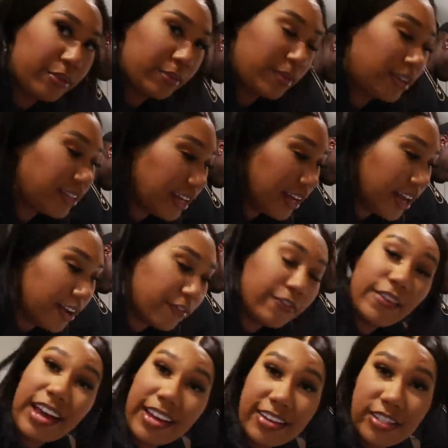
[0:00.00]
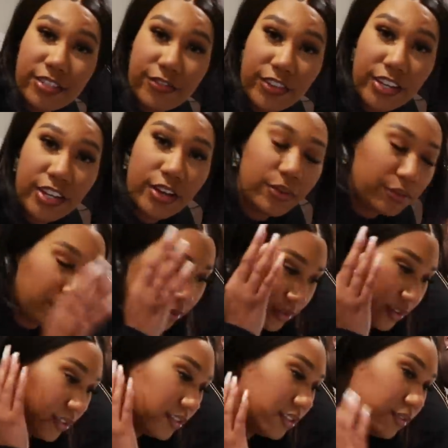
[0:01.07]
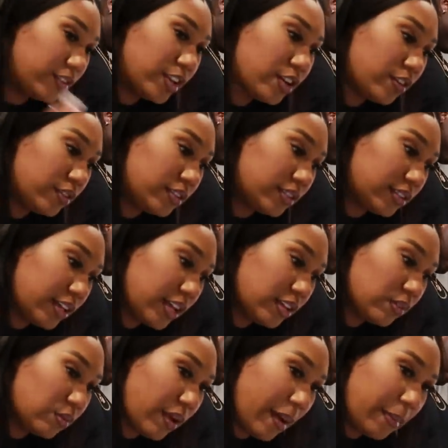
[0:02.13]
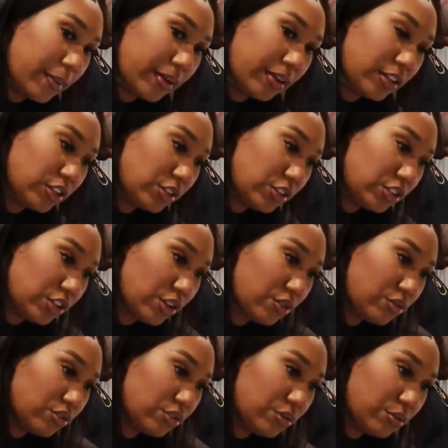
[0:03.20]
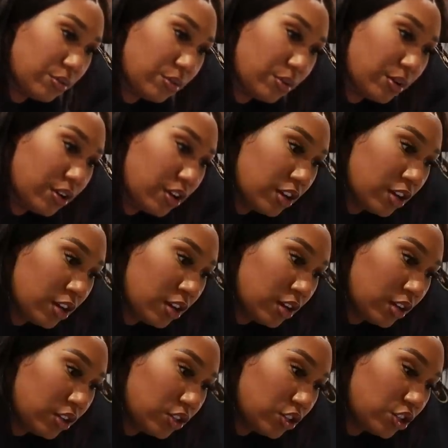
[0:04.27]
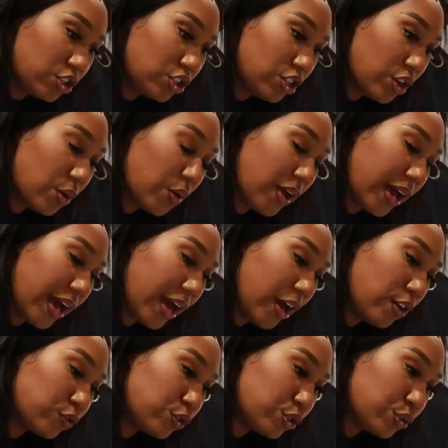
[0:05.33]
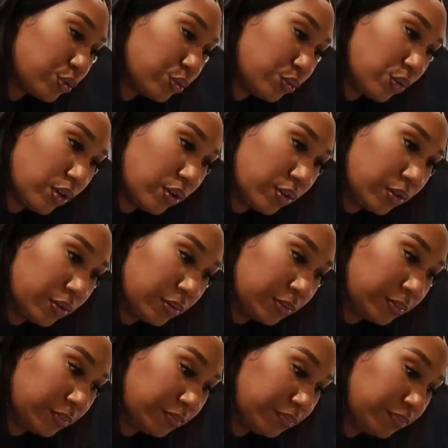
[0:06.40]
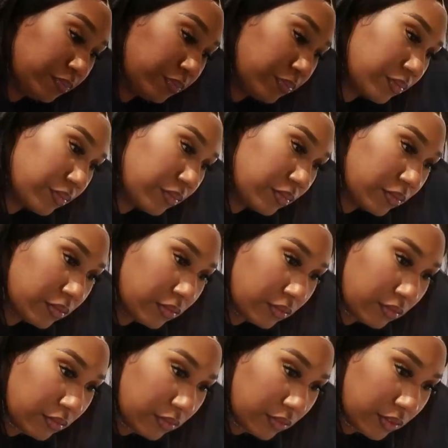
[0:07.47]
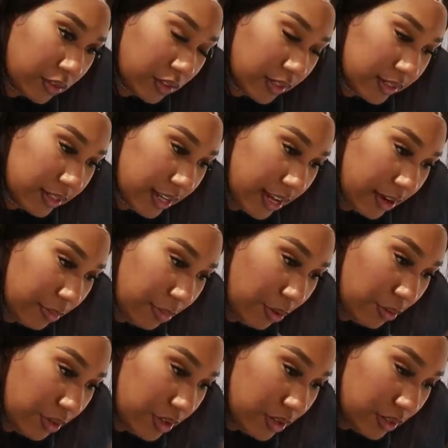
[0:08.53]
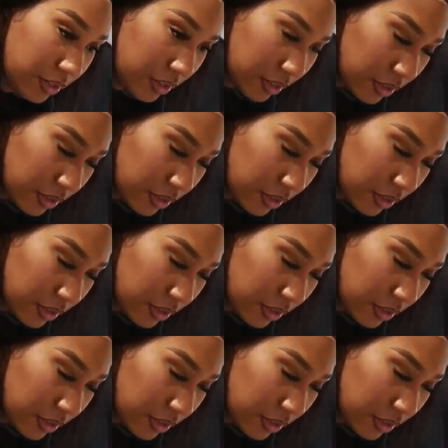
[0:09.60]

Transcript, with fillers: Brie babes, I gotta find this video. There's this video of this lady rapping, and she shows you, she showed how to, um, it's how to go easy.